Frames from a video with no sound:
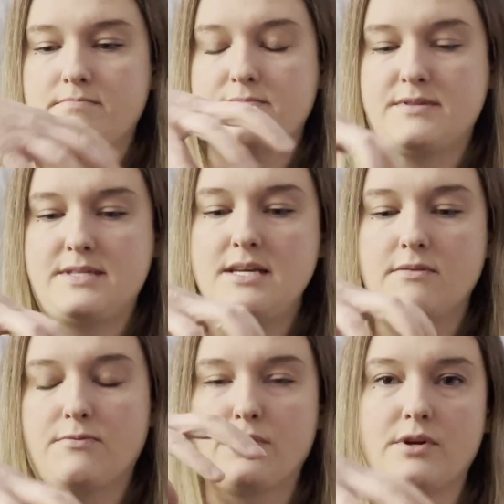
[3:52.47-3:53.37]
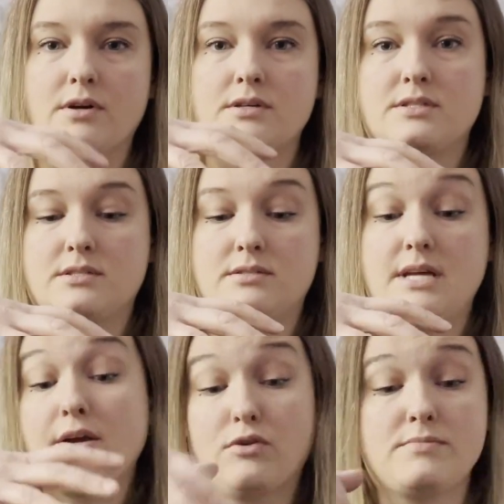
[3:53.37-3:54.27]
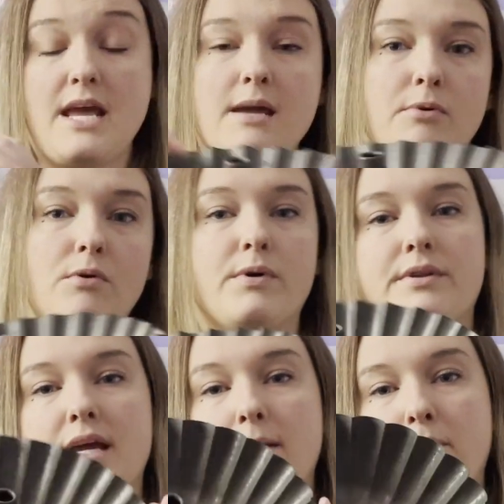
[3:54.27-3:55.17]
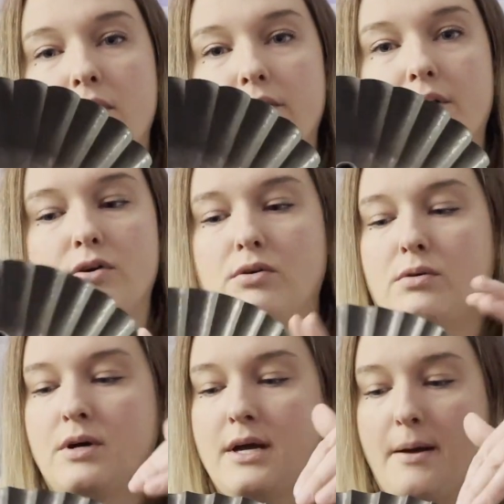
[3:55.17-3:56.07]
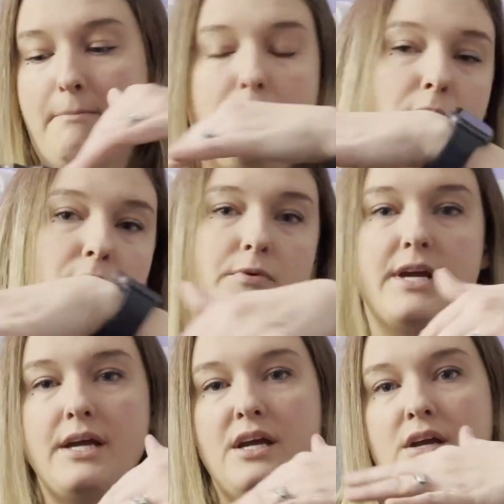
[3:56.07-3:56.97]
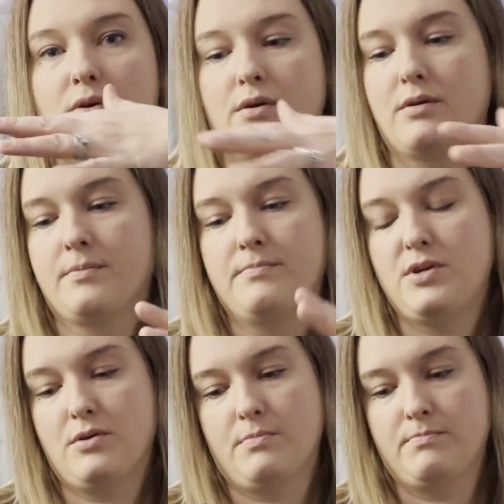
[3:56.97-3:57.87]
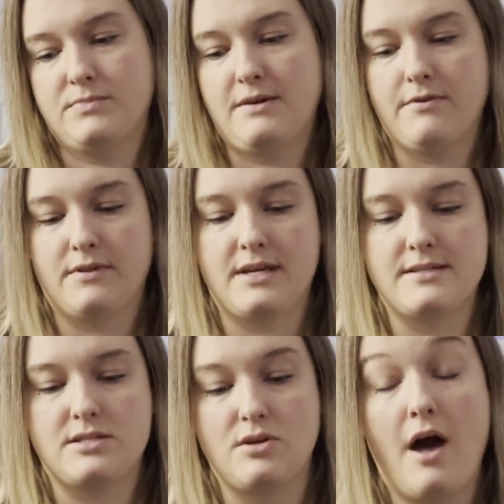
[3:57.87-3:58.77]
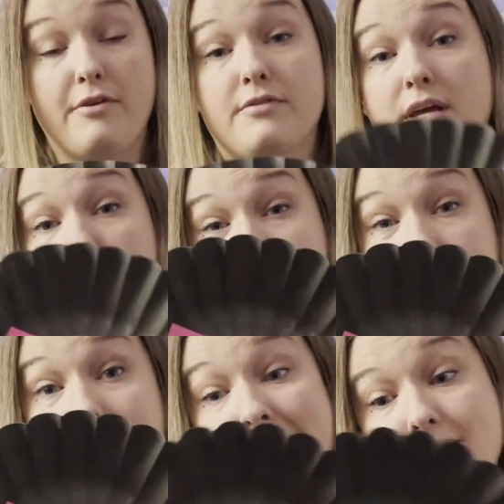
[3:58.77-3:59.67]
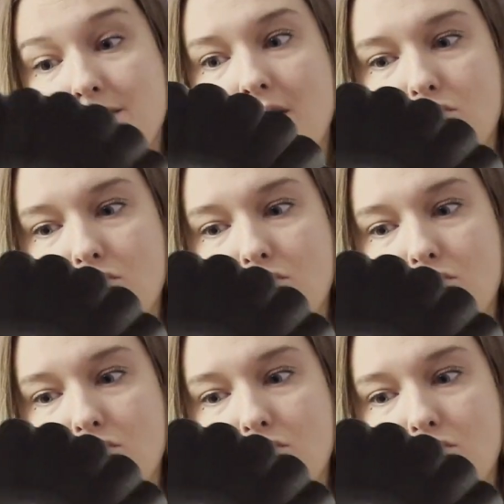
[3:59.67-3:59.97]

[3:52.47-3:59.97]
scene for their dining room table where they can put little potpourri or, you know, different things other than using it as a